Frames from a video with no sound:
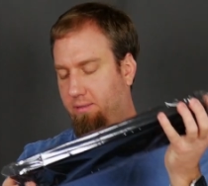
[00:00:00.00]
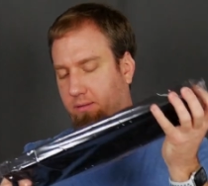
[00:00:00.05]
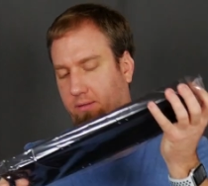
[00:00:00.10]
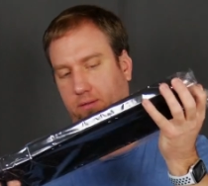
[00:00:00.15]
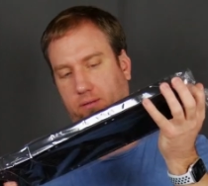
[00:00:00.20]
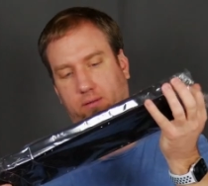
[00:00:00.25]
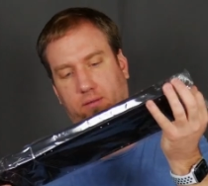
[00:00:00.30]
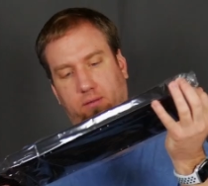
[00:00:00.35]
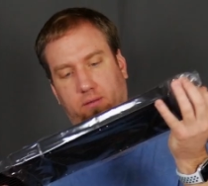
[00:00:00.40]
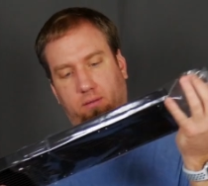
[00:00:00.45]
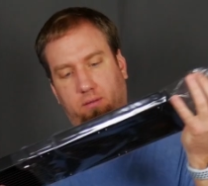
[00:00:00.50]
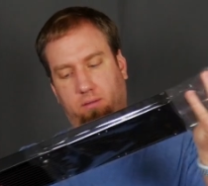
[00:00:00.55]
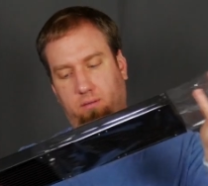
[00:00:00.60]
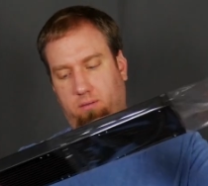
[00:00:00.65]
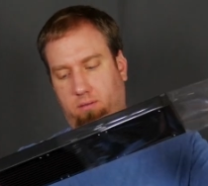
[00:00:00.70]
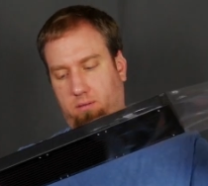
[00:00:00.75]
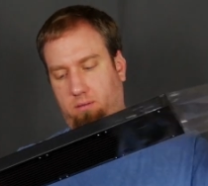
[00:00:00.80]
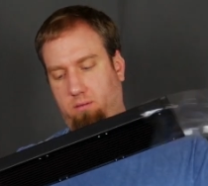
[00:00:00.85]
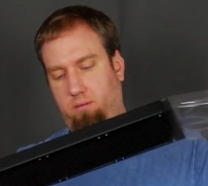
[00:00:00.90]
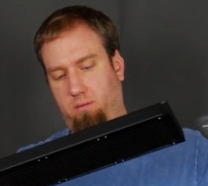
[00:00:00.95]

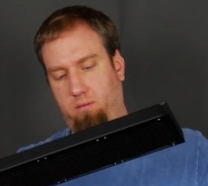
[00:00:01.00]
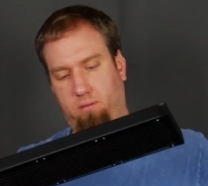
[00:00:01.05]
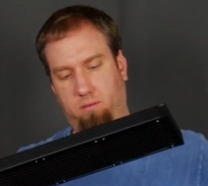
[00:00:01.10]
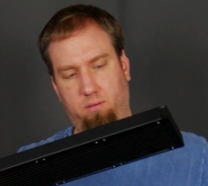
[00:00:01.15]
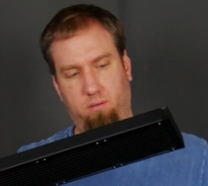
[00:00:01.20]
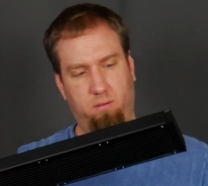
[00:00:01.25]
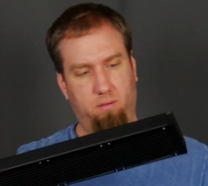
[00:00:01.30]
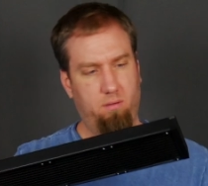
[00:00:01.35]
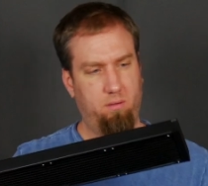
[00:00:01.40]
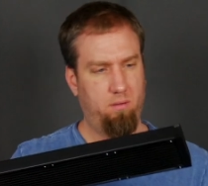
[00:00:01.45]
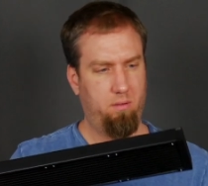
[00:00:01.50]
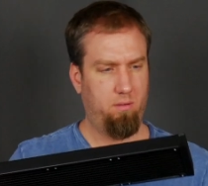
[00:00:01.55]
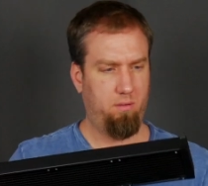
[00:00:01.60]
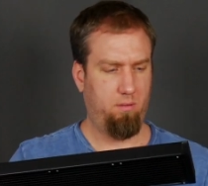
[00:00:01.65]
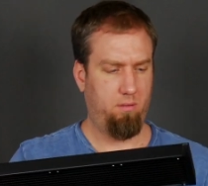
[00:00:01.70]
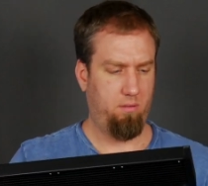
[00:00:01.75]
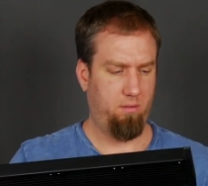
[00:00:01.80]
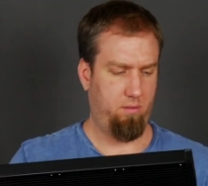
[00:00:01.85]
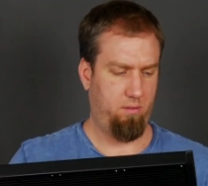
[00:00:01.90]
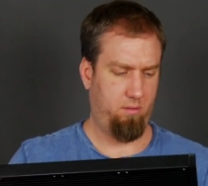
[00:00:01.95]

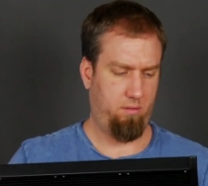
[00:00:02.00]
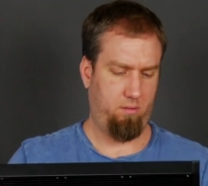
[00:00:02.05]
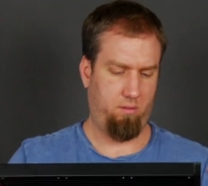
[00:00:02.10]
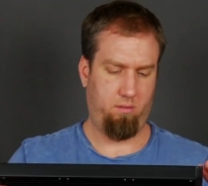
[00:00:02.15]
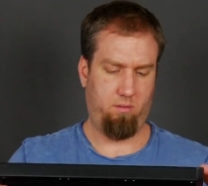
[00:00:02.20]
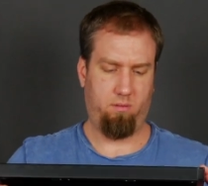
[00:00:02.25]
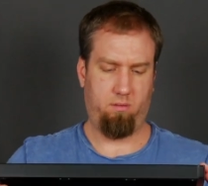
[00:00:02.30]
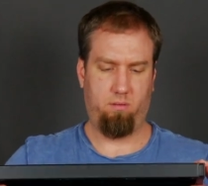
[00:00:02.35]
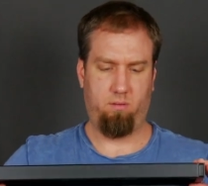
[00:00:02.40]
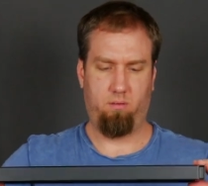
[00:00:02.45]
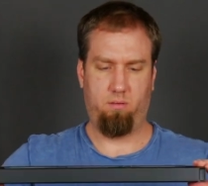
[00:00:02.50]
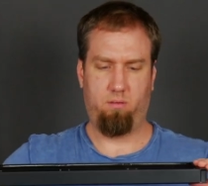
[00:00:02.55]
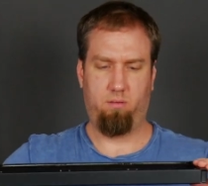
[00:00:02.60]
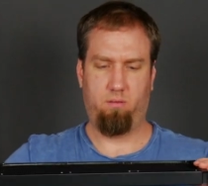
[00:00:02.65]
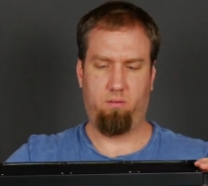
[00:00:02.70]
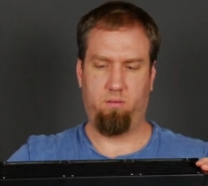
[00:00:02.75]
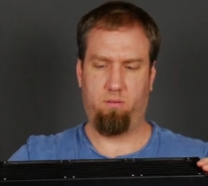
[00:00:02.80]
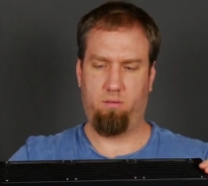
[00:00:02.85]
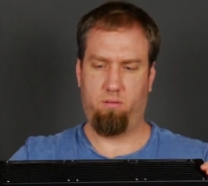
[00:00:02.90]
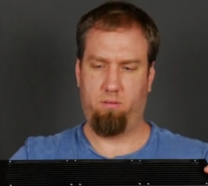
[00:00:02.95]

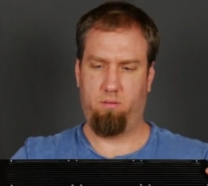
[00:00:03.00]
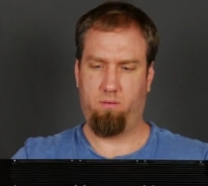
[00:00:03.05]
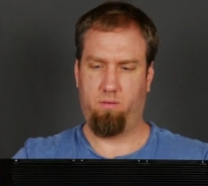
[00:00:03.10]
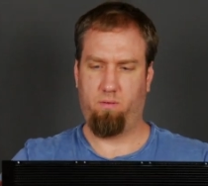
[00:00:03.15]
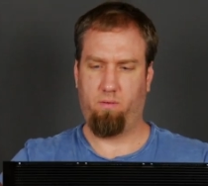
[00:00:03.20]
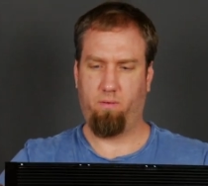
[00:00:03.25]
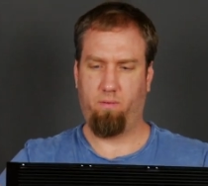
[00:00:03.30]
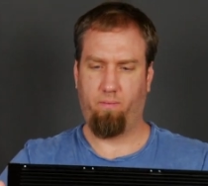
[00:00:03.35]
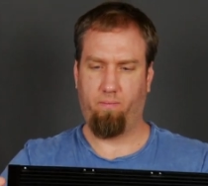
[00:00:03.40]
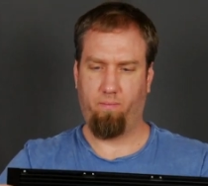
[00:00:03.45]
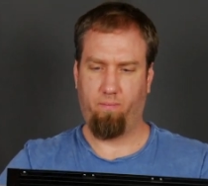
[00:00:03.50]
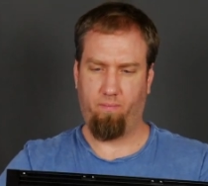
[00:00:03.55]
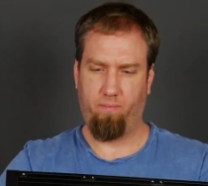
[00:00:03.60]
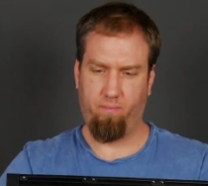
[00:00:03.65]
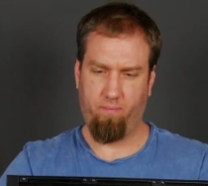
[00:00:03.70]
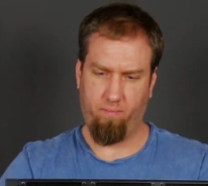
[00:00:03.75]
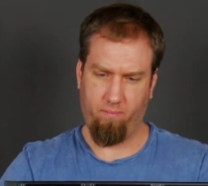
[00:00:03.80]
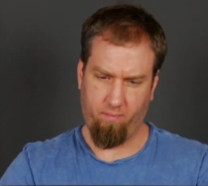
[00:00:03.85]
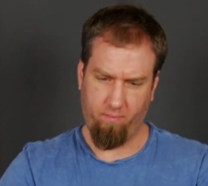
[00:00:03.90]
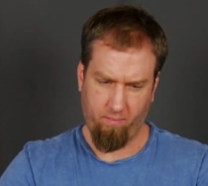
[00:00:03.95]

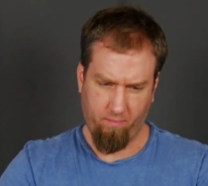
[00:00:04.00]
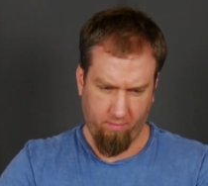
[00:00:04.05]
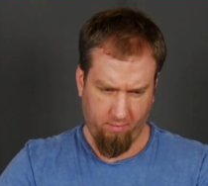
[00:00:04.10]
[no speech]